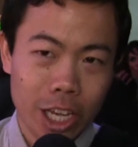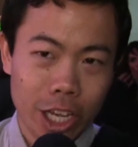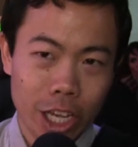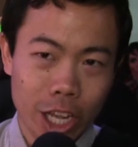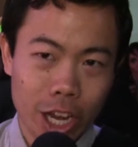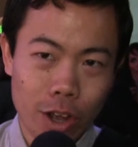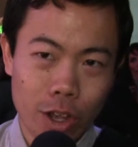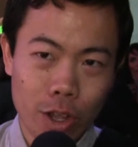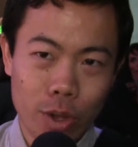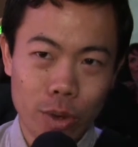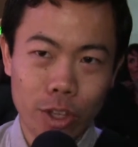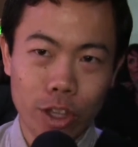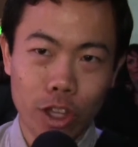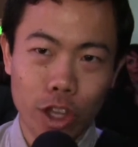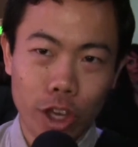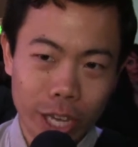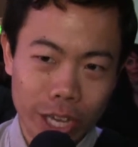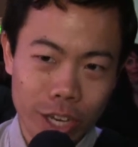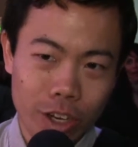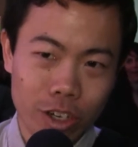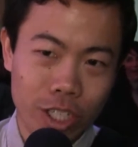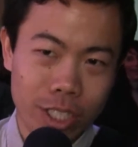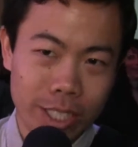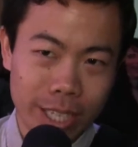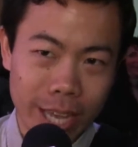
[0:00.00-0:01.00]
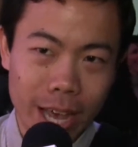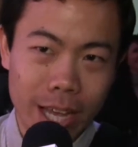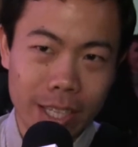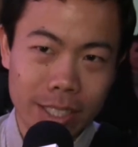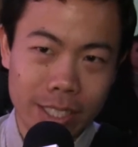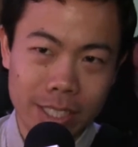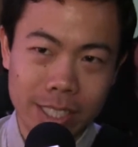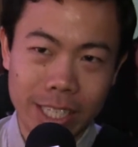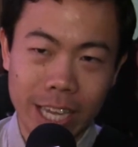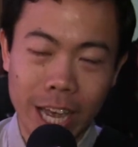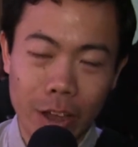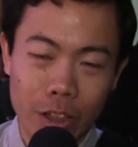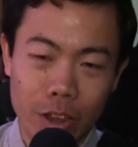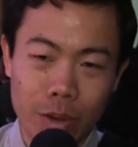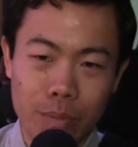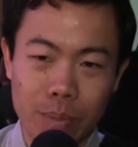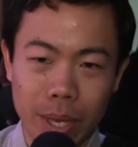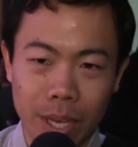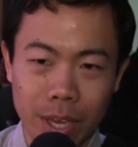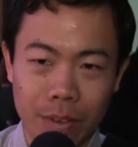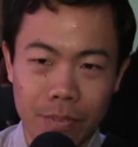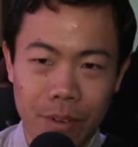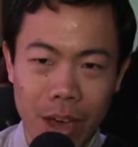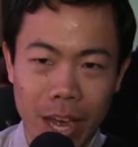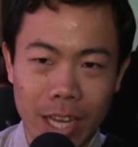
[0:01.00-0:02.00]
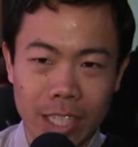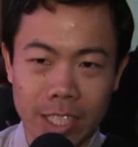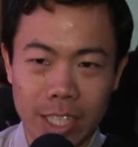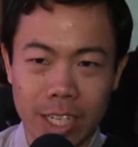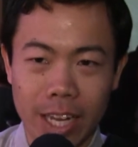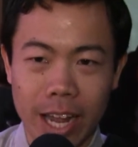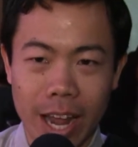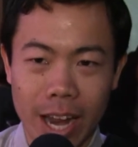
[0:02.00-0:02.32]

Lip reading: You can look at your sales and see how they're being affected.